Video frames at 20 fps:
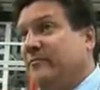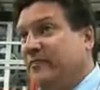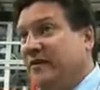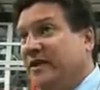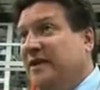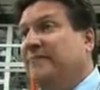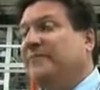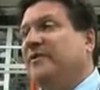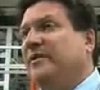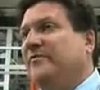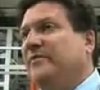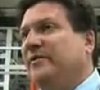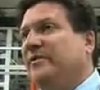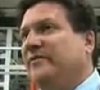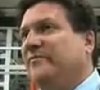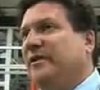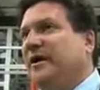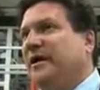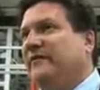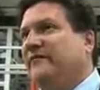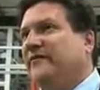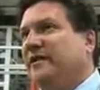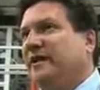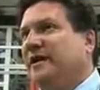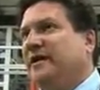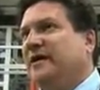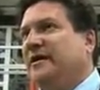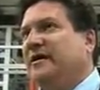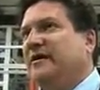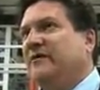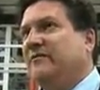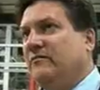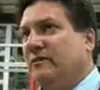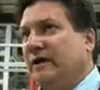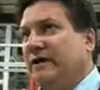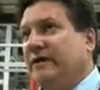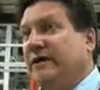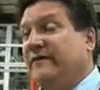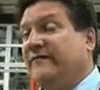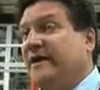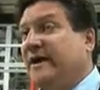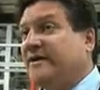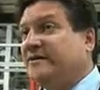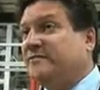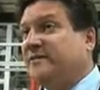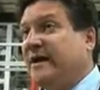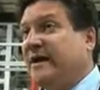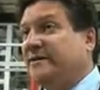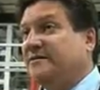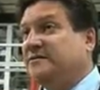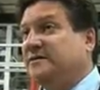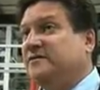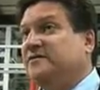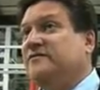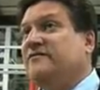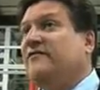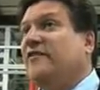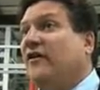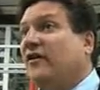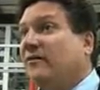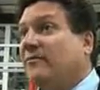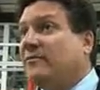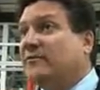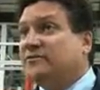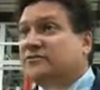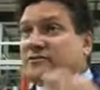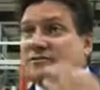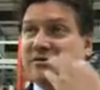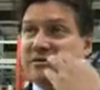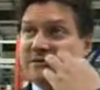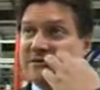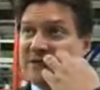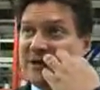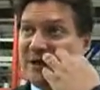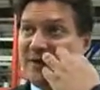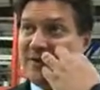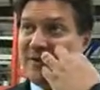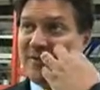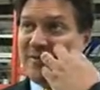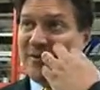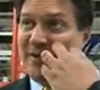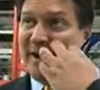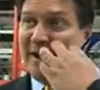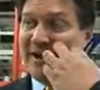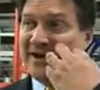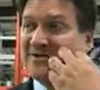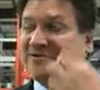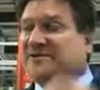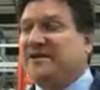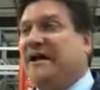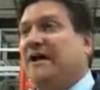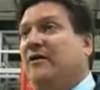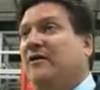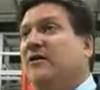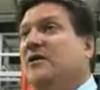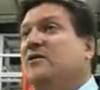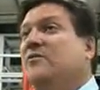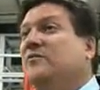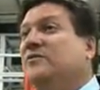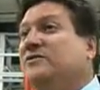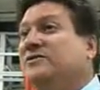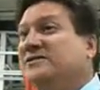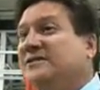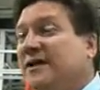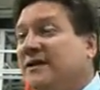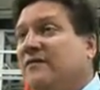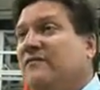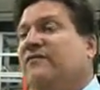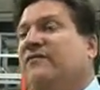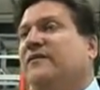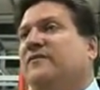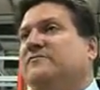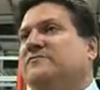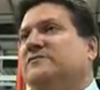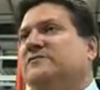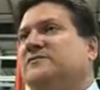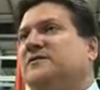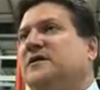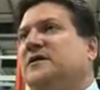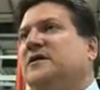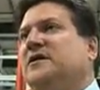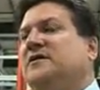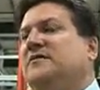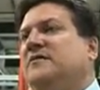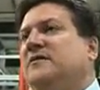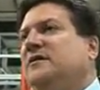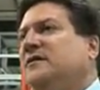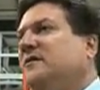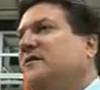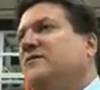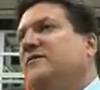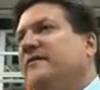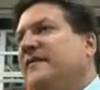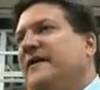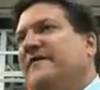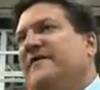keep people in poverty, right? And have farmers who can sell their products now with cell phones. You know, they